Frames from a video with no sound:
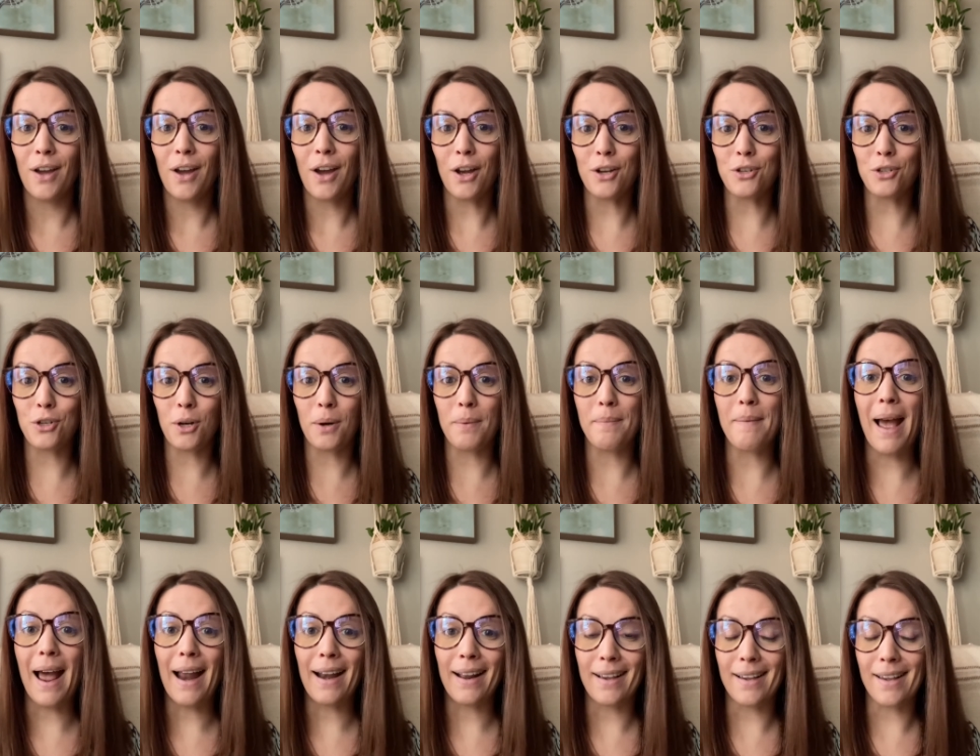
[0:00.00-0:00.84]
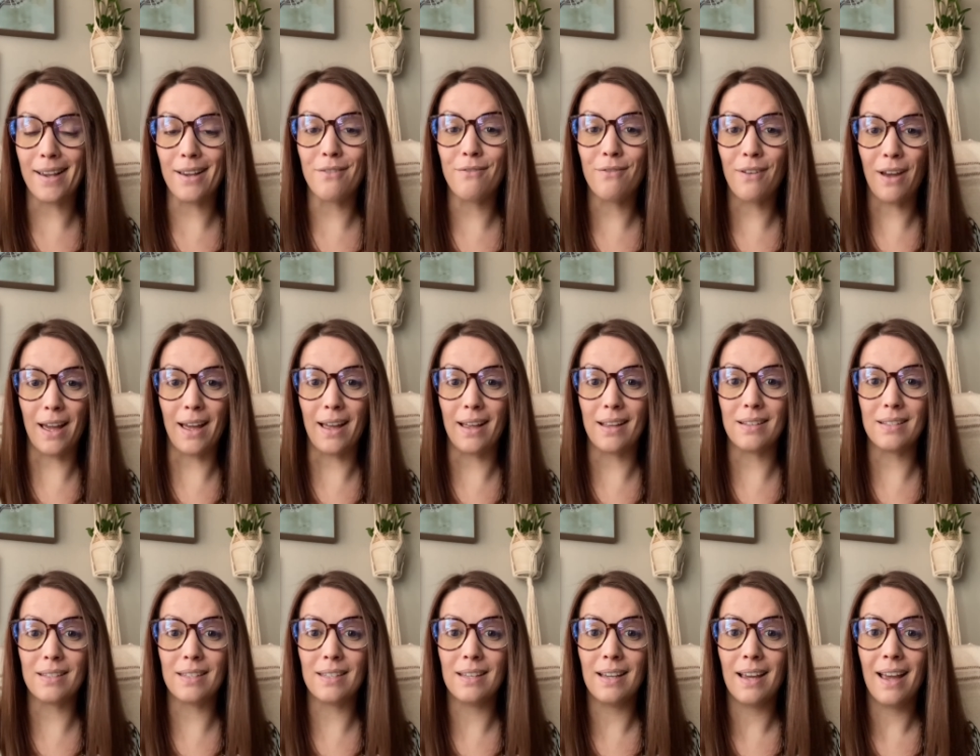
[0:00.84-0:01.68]
a traumatic
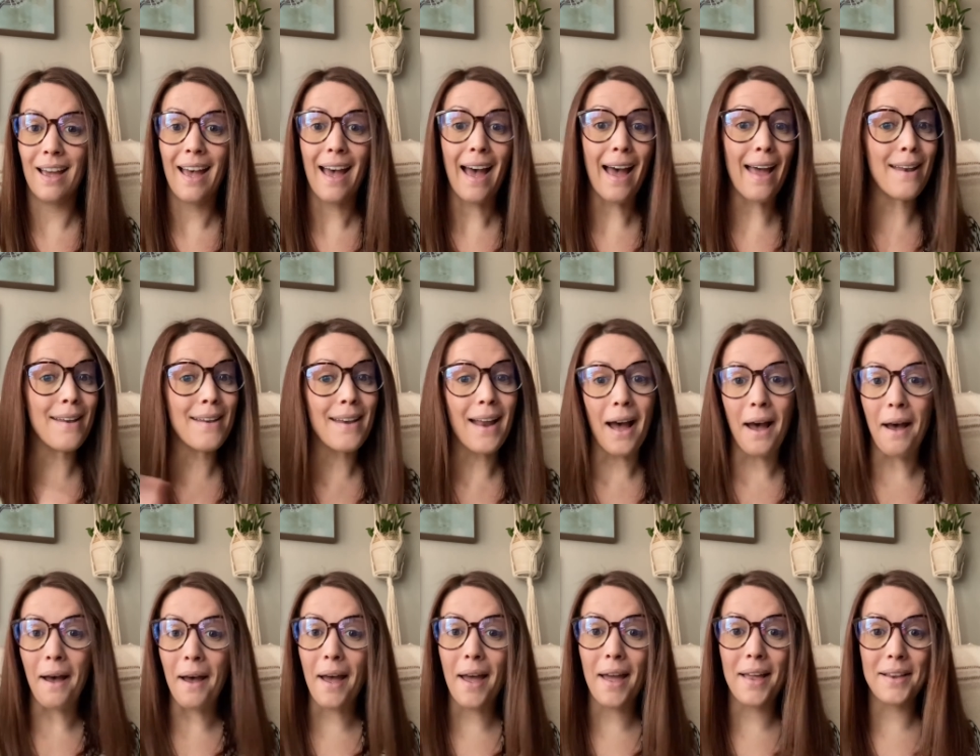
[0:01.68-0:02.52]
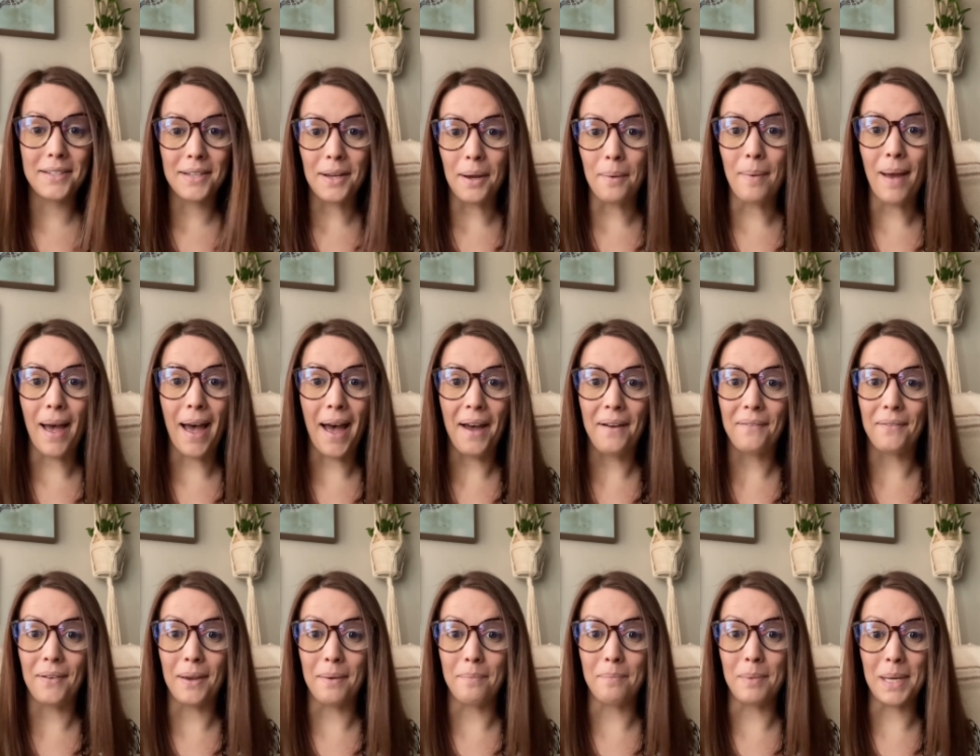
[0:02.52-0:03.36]
event and not end up
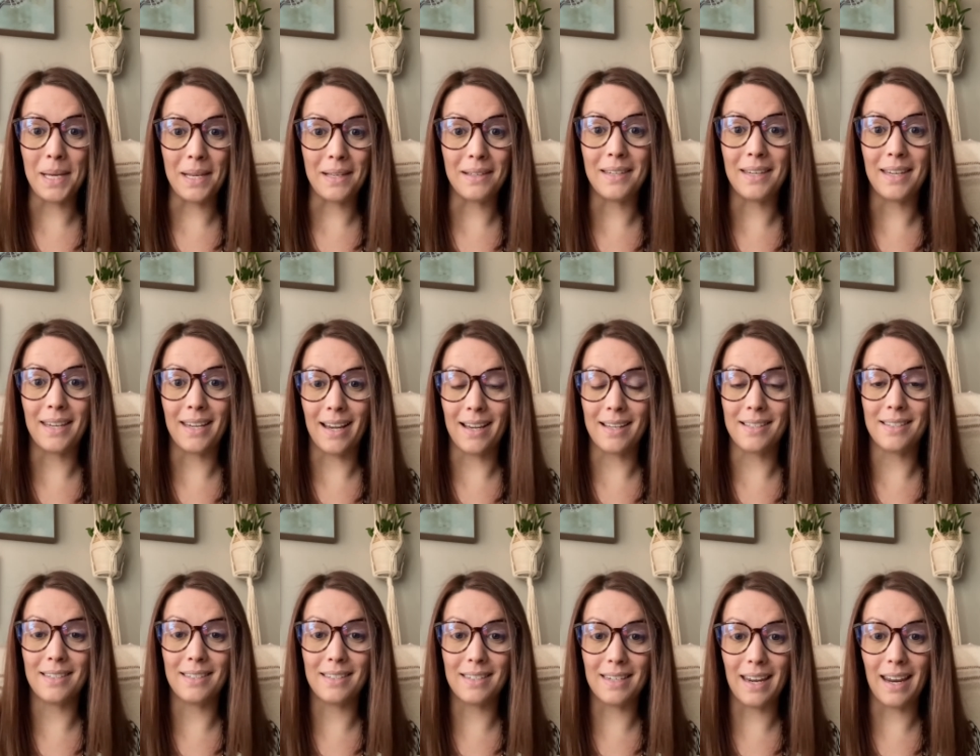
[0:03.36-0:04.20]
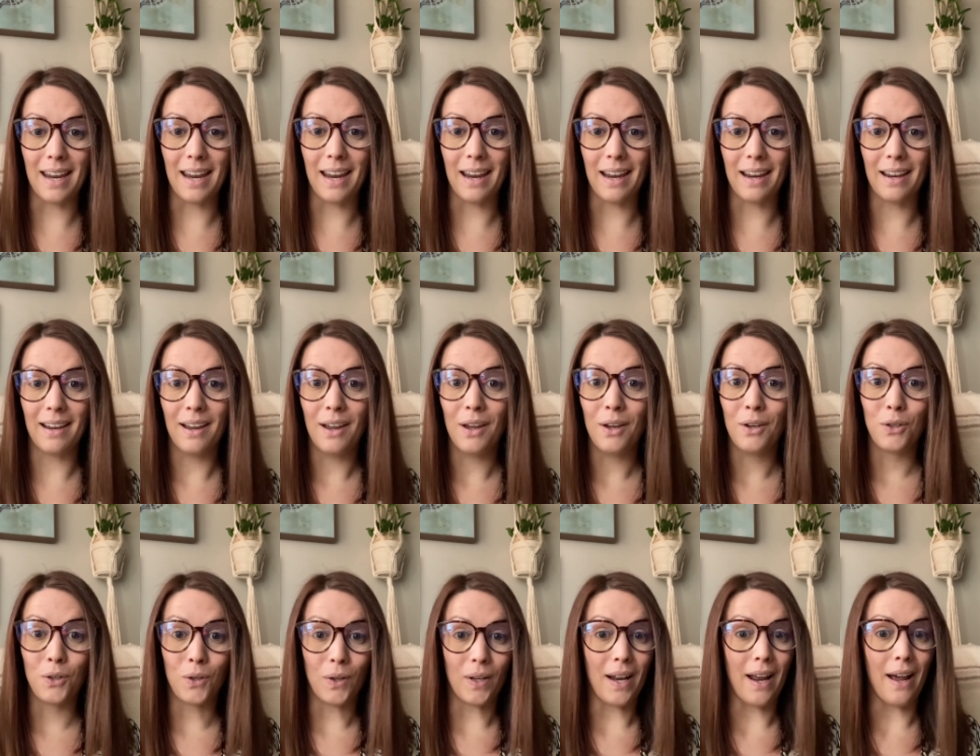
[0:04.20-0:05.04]
having P T S D. You
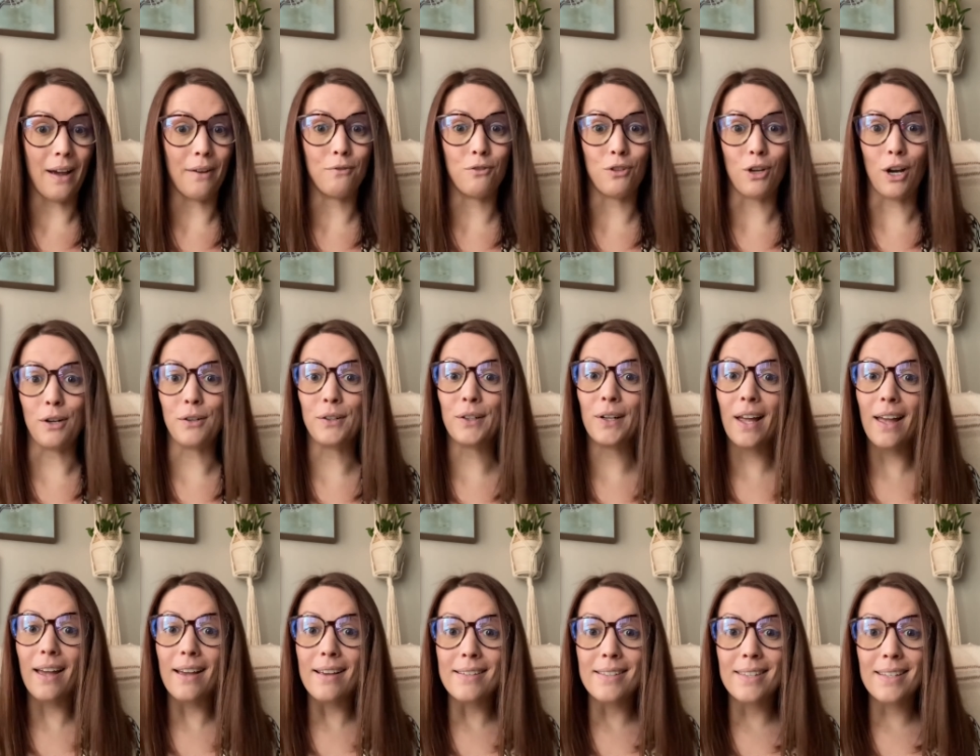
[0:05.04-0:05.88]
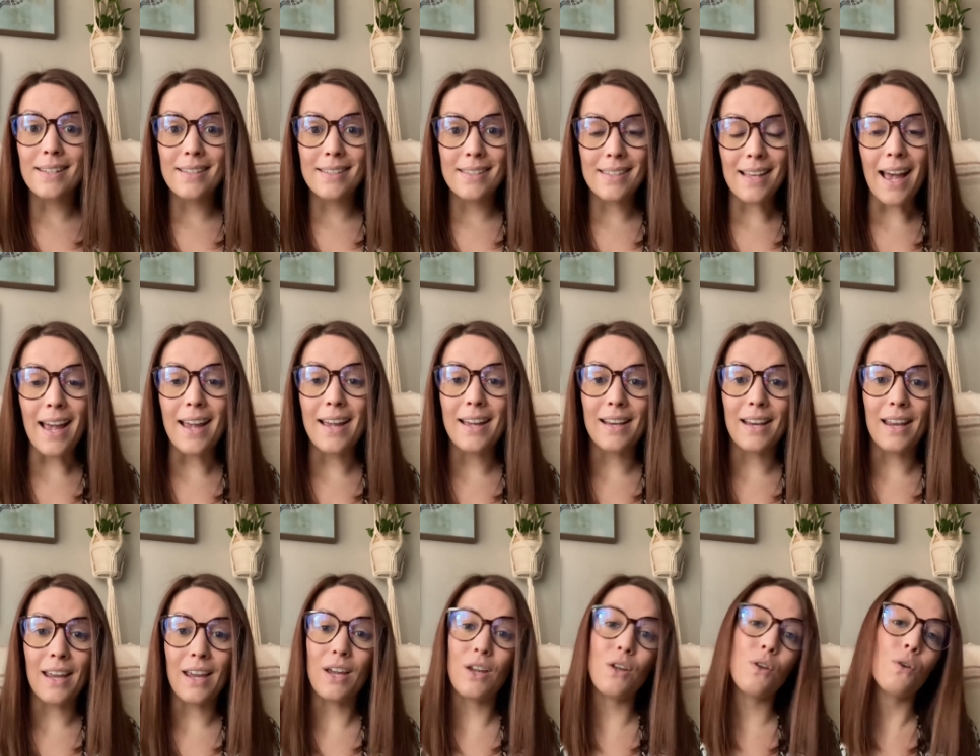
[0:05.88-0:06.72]
can have generalized
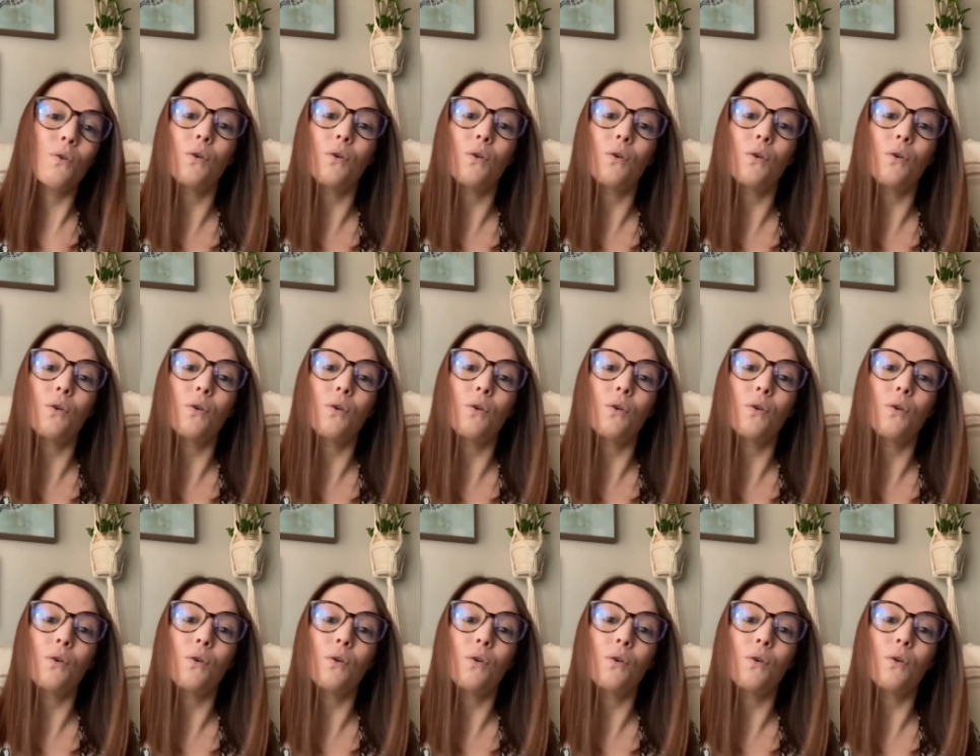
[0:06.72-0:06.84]
anxiety, you